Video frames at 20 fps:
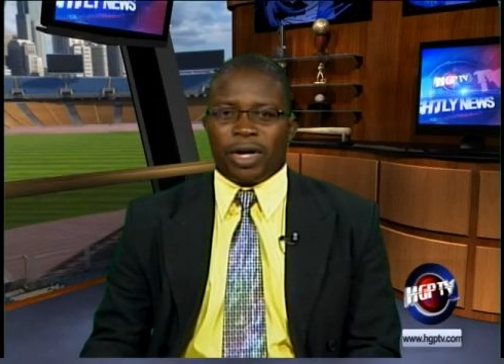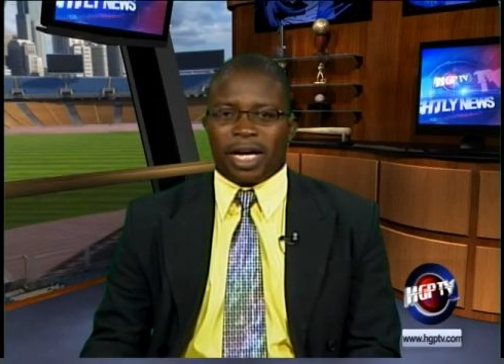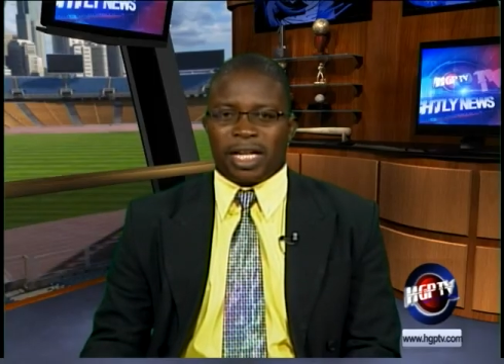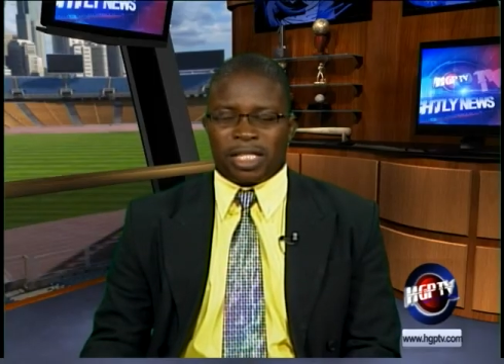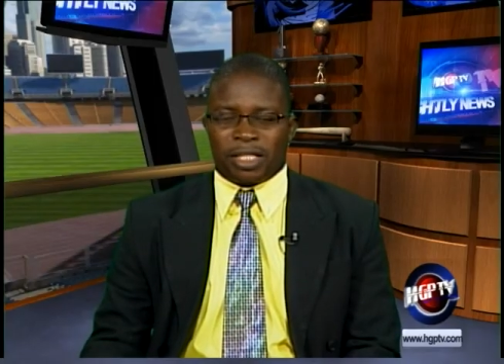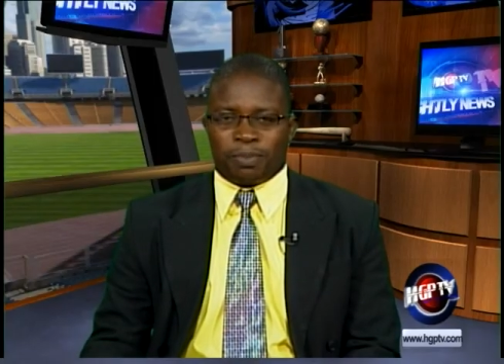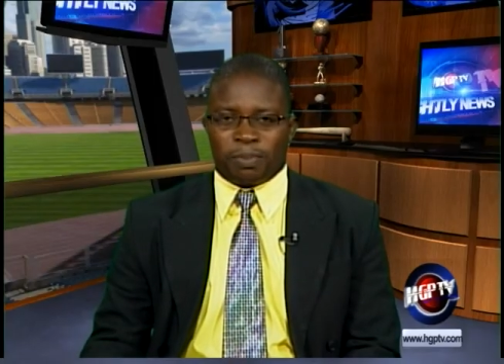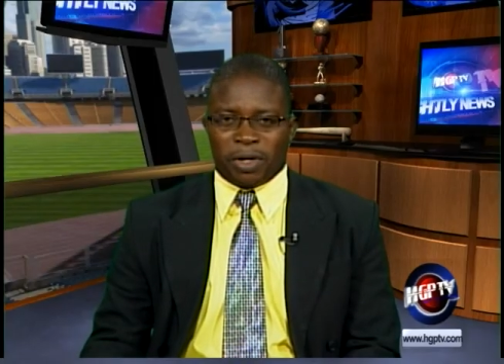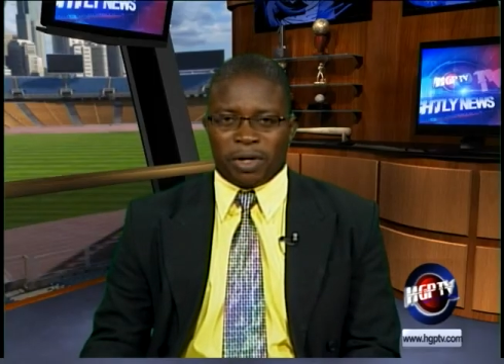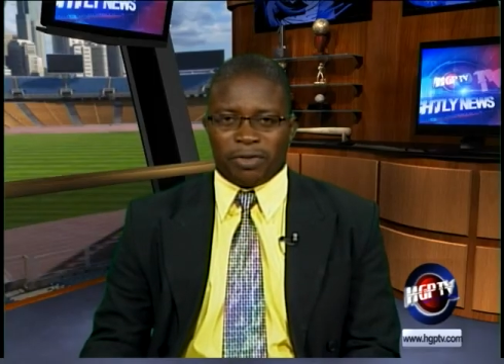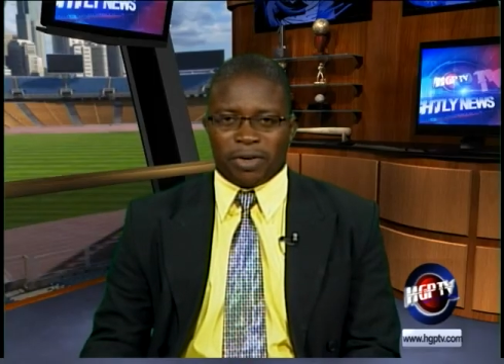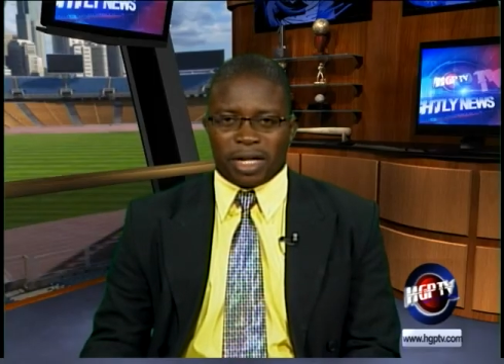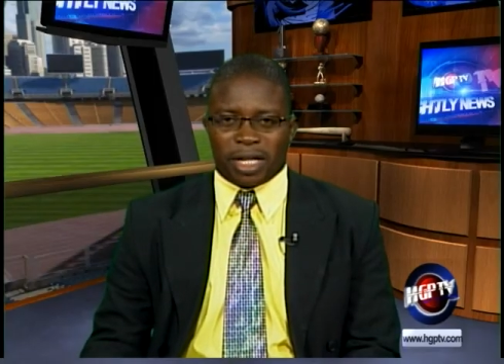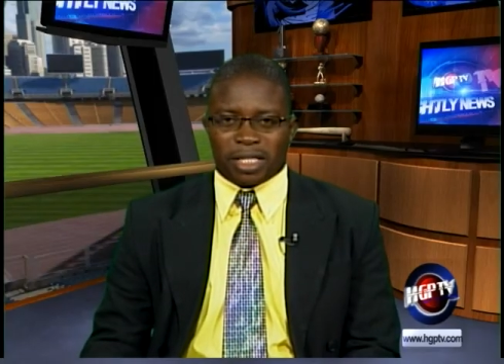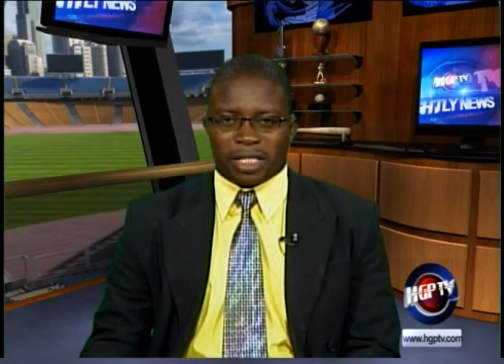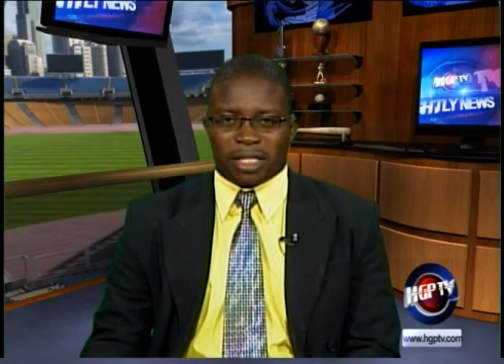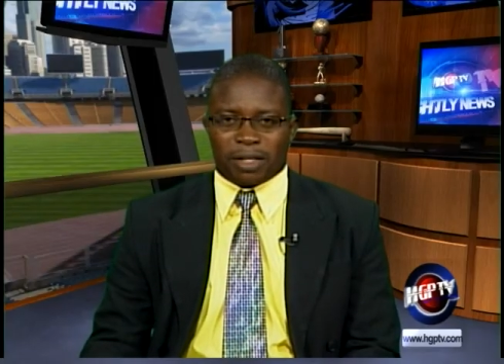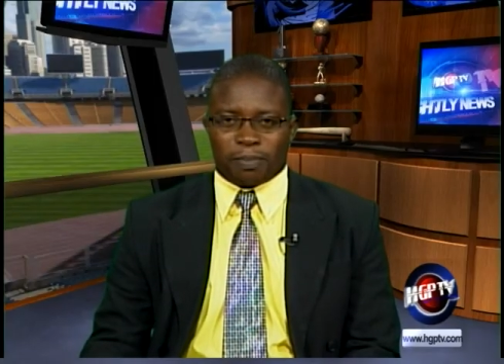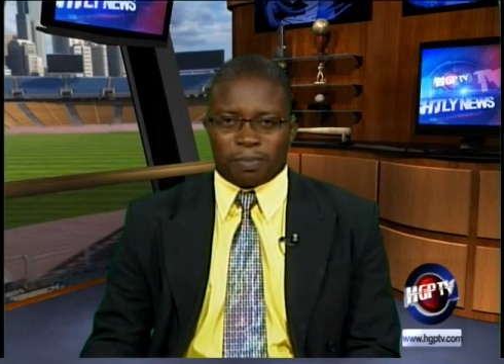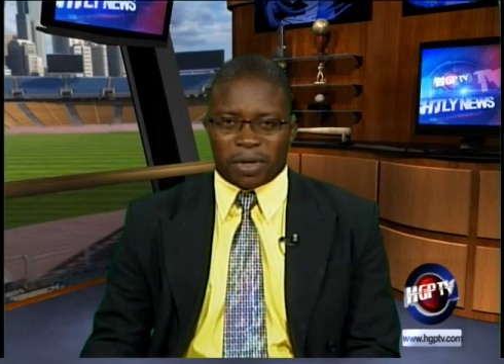
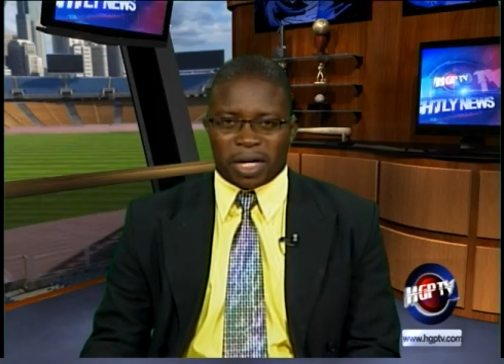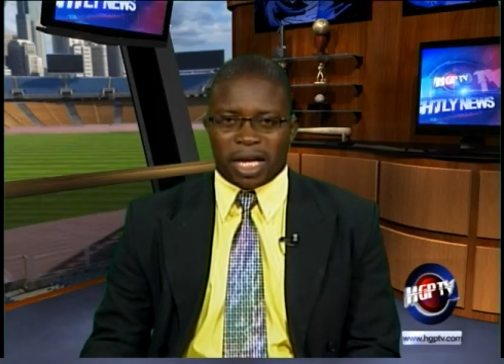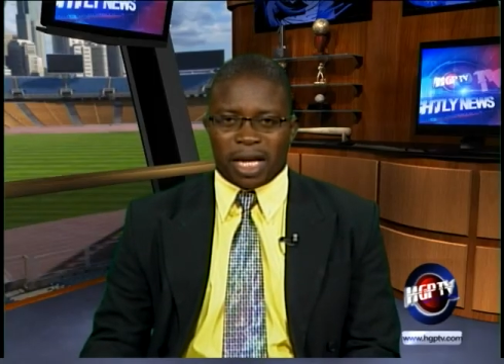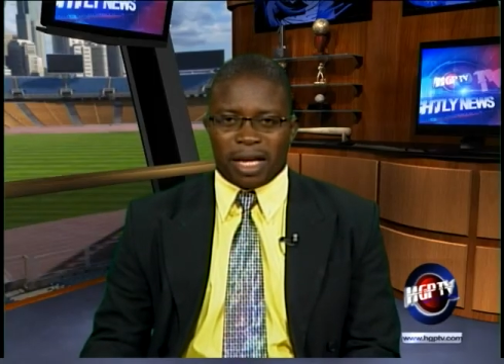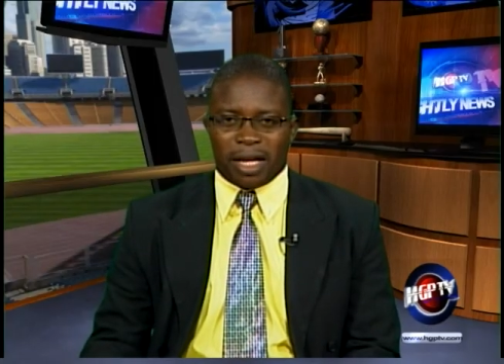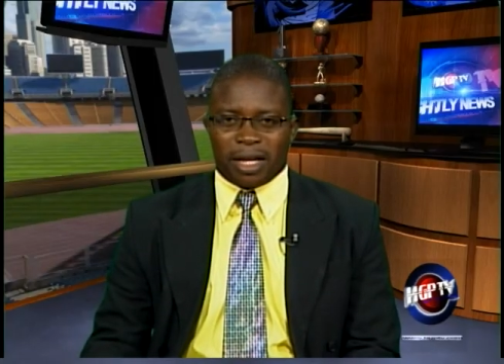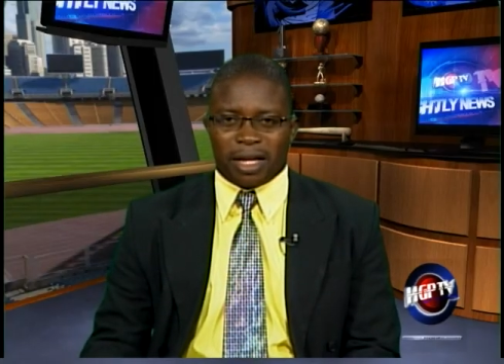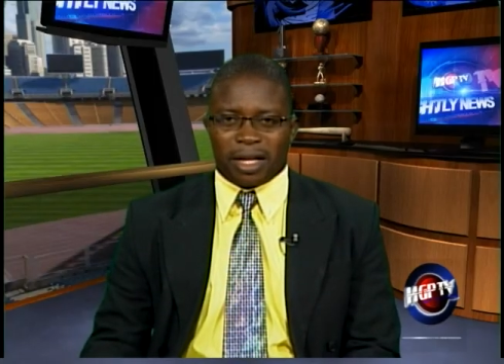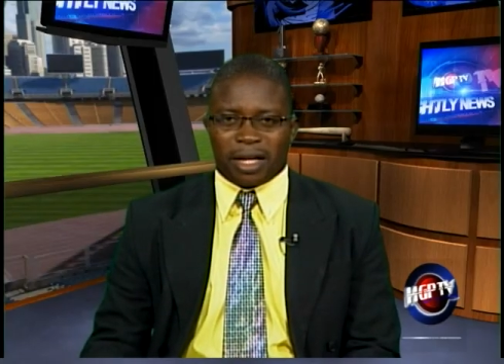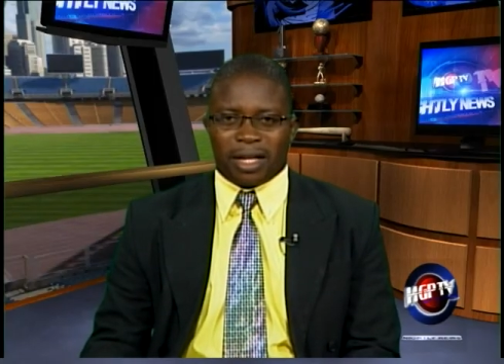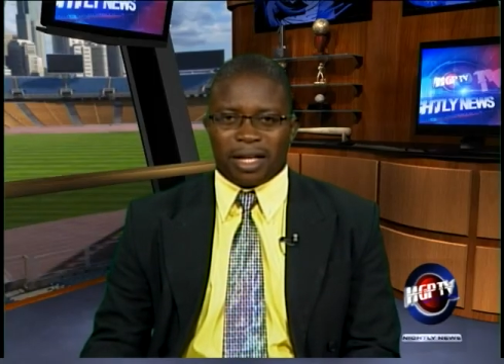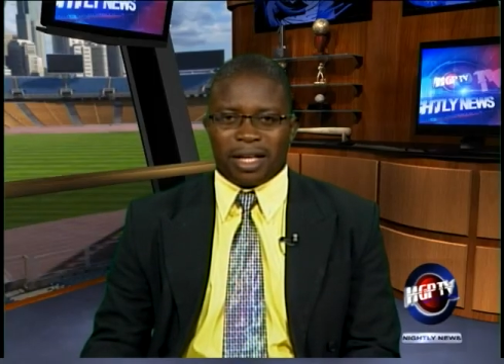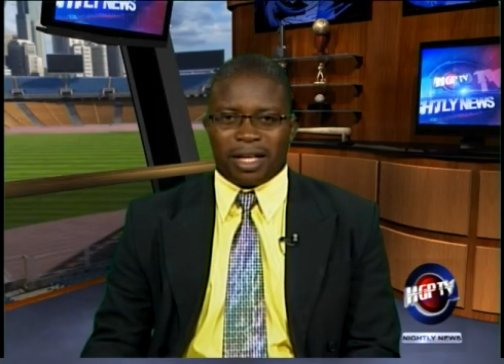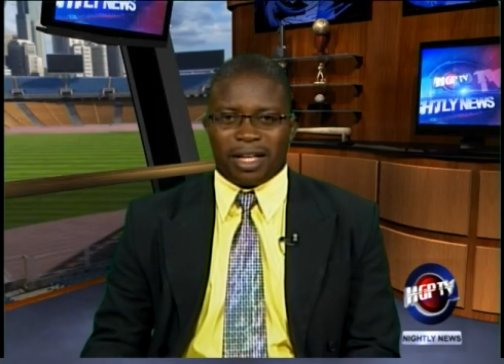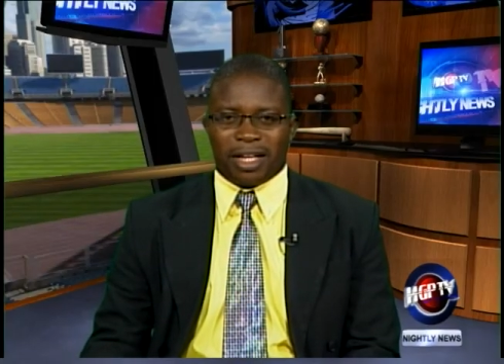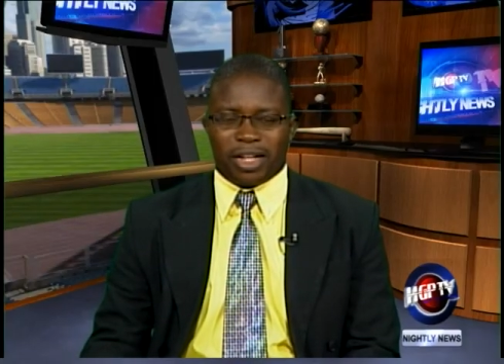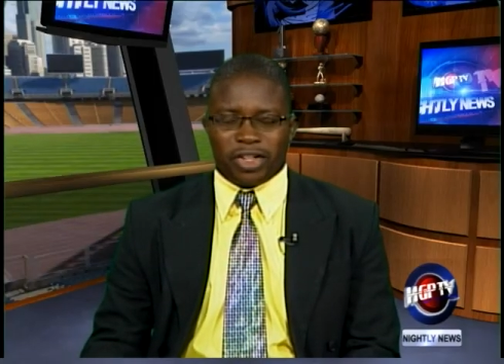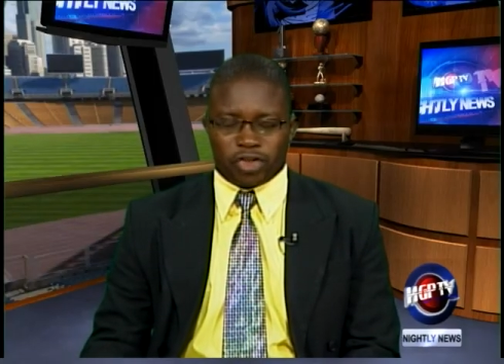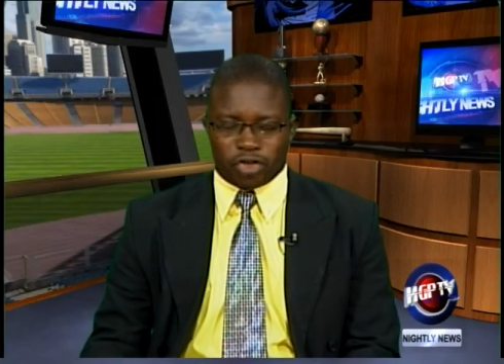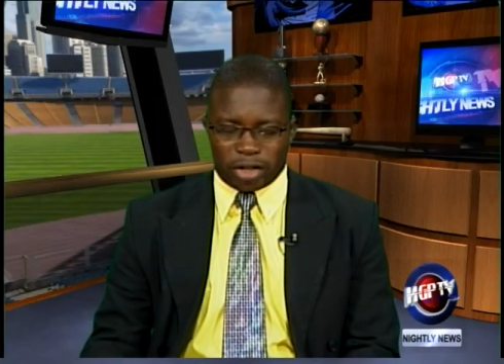experience playing
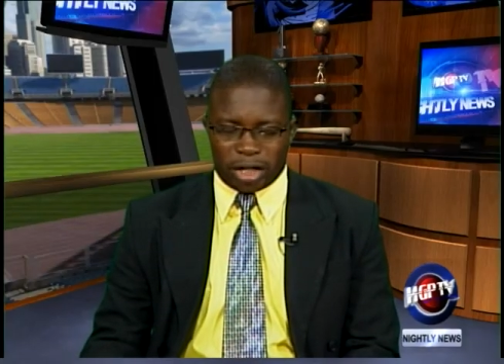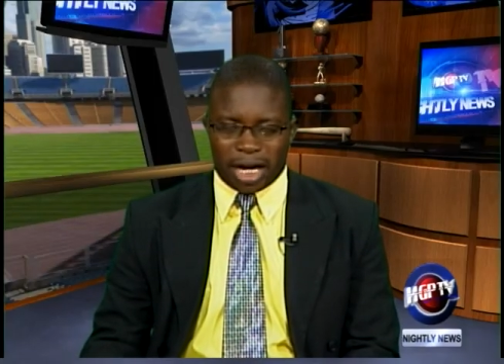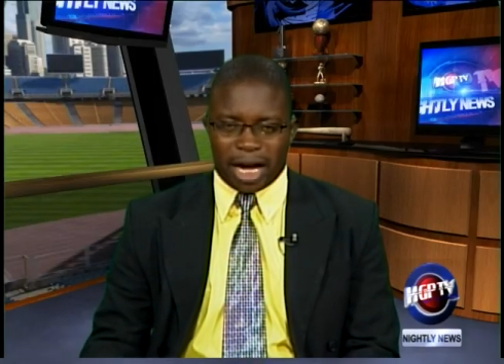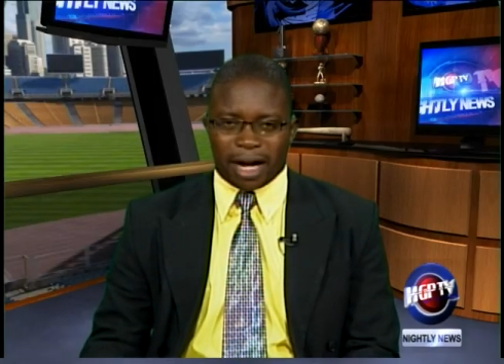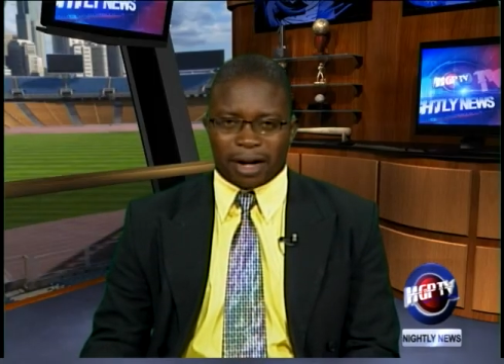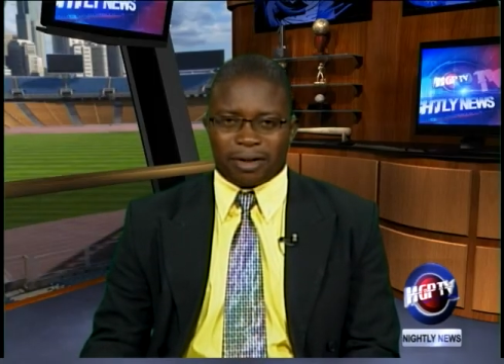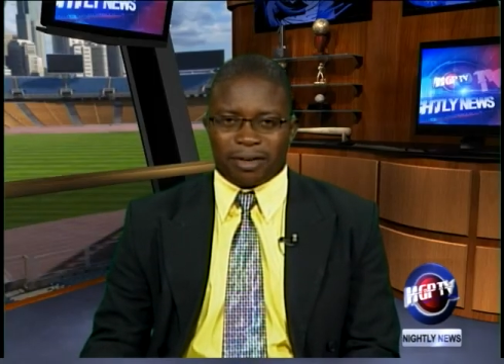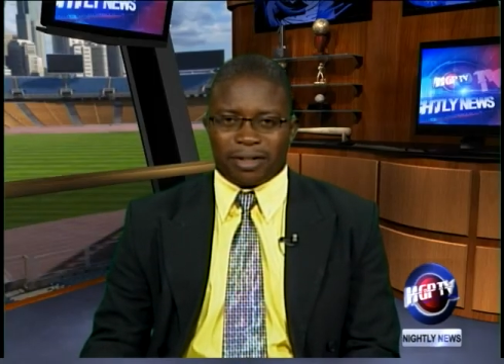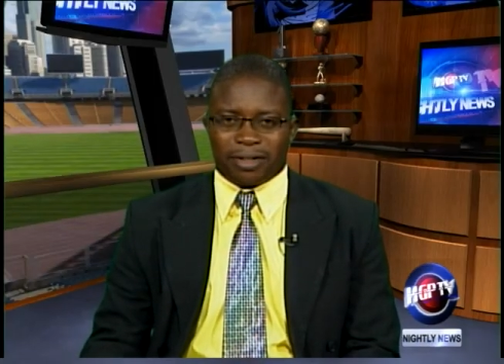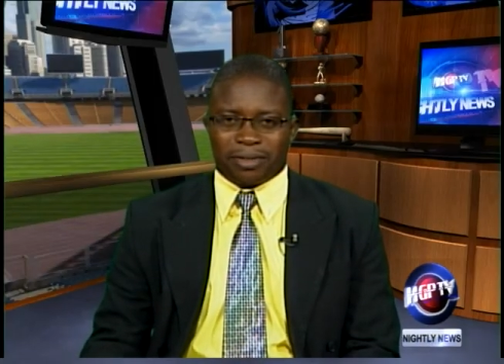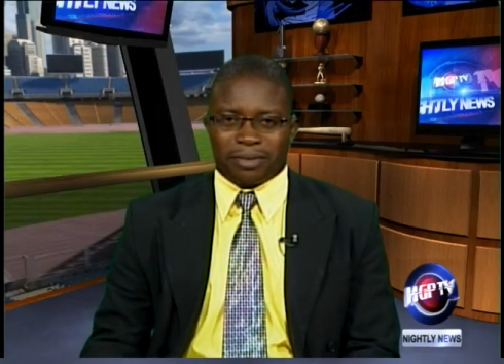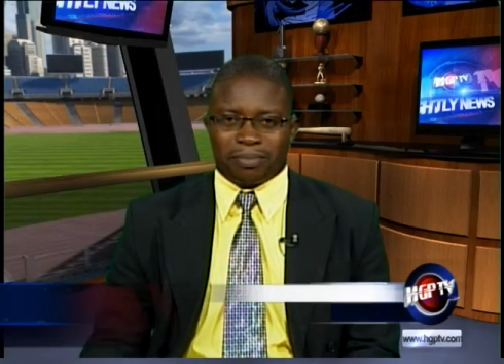in Sri Lanka.